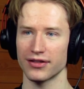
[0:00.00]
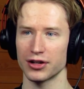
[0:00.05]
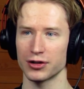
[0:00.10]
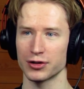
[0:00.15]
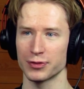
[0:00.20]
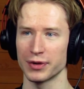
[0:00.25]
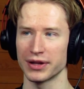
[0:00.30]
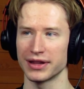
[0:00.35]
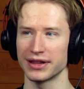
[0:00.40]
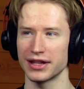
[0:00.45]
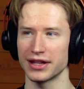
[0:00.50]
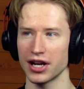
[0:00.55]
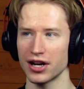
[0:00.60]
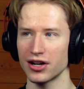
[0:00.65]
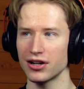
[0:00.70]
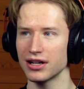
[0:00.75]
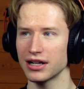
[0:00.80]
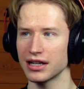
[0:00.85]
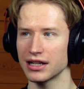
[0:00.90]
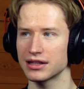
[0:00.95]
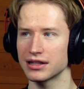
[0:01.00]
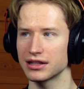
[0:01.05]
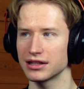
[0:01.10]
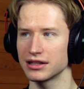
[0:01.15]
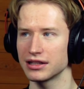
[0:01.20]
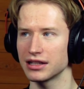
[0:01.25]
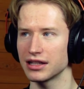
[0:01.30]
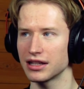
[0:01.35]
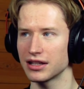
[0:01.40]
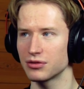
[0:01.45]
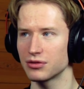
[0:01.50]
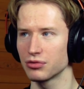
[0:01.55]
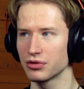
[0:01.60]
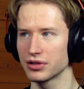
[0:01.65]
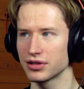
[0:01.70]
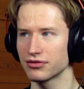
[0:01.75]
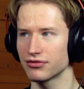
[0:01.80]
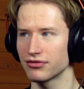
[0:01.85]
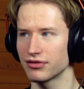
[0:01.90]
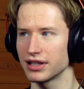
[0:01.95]
videos, but there it it
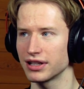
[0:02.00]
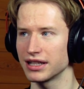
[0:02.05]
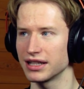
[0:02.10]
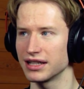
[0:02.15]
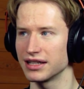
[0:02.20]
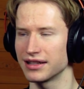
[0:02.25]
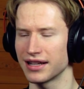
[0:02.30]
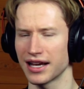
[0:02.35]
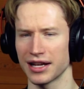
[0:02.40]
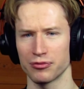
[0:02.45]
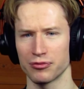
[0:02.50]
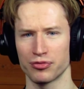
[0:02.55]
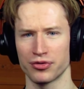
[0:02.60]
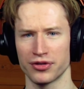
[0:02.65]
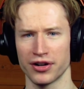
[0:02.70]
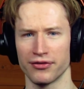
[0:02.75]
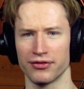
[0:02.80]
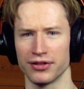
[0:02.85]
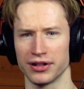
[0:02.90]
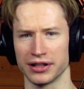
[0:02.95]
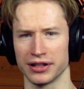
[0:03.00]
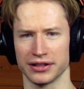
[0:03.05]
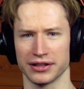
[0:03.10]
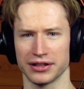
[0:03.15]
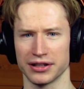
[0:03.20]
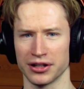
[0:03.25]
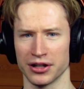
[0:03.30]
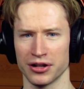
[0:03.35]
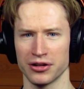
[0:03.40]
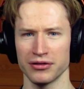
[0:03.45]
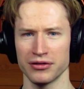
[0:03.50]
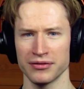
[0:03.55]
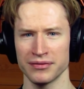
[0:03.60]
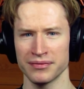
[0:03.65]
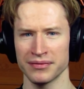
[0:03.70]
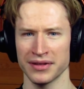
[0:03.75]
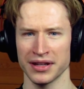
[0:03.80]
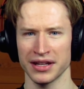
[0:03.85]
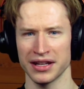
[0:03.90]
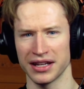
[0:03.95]
wasn't really that prevalent, you know.
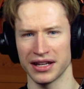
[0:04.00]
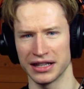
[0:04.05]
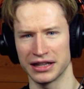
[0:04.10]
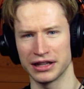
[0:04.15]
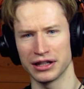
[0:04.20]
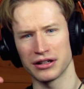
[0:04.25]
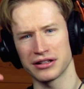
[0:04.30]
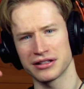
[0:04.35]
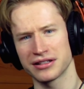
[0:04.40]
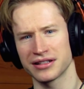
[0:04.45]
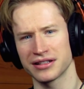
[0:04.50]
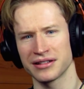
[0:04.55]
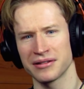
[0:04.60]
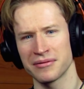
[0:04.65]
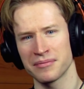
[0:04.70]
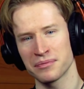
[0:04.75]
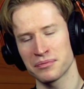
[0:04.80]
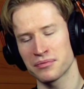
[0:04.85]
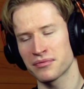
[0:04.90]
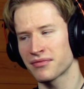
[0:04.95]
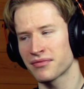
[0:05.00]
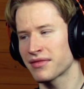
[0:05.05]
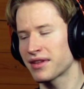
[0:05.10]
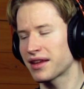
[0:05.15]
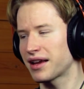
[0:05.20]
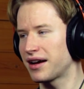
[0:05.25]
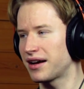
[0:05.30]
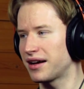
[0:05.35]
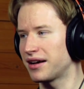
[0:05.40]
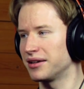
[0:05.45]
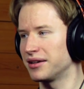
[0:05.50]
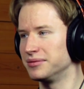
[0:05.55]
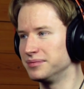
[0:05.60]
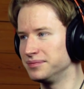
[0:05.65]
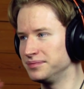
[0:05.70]
It looked, uh,